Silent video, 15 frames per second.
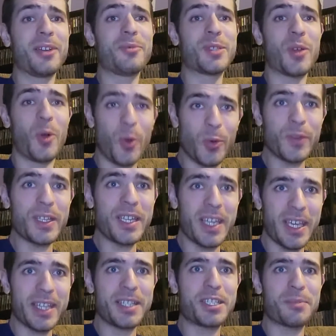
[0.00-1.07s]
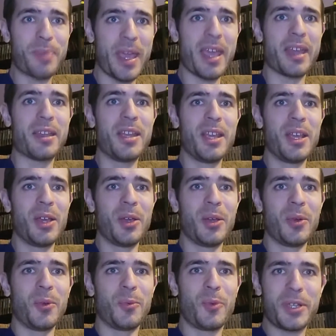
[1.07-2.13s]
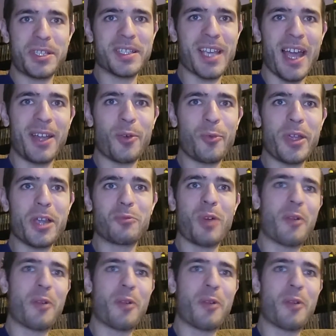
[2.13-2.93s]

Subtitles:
It was only in Japan, which is kind of weird.